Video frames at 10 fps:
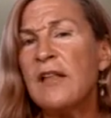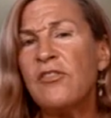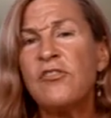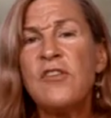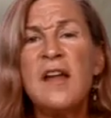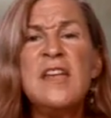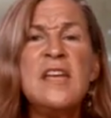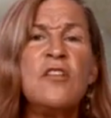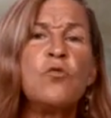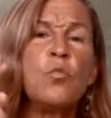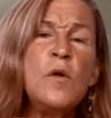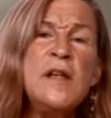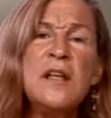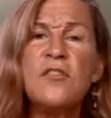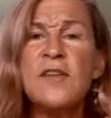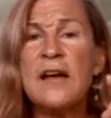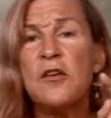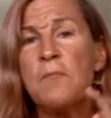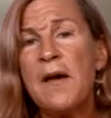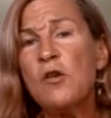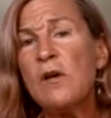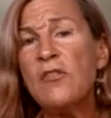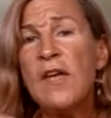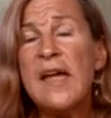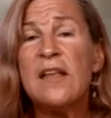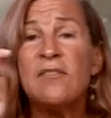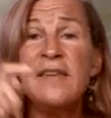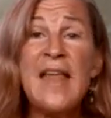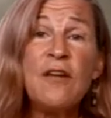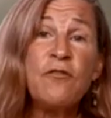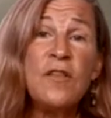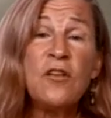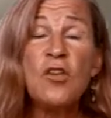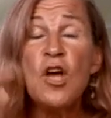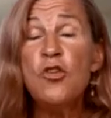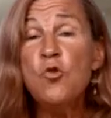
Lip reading: it's studying, it's reading, it's documentaries, it's Netflix.